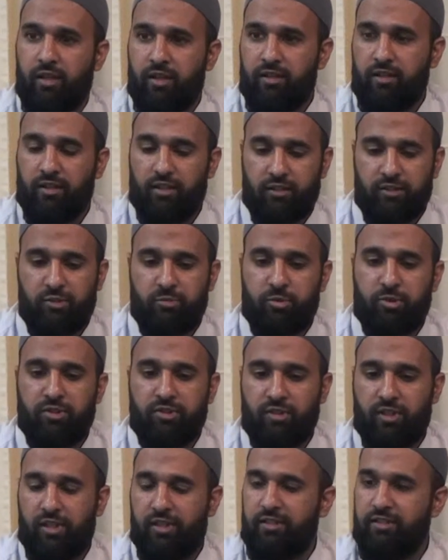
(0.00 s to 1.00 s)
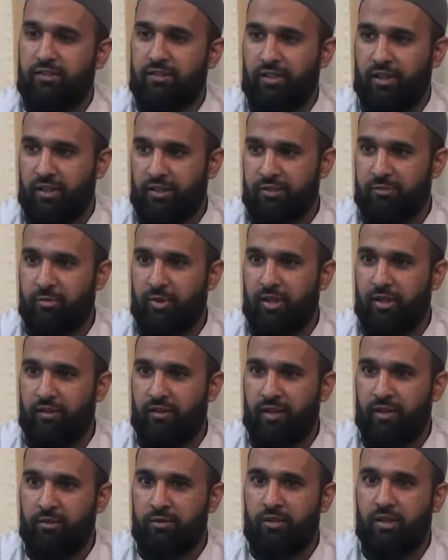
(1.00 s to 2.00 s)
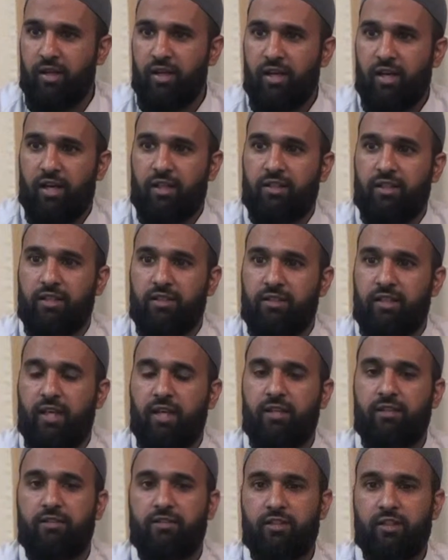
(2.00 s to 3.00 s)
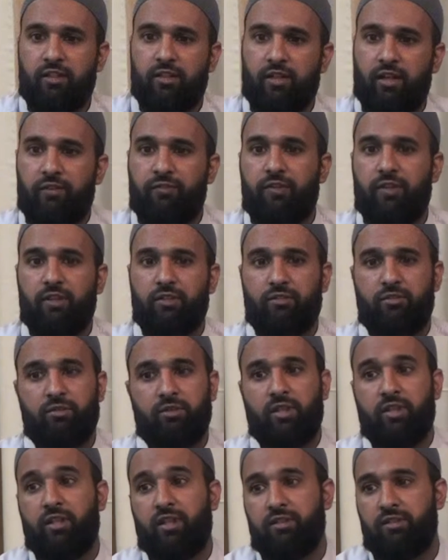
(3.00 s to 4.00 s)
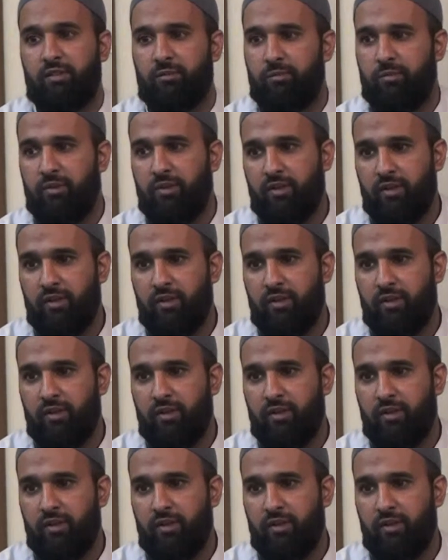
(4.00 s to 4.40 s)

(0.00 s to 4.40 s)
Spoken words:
They like to push the asma around, and they change the rafa to the nasab.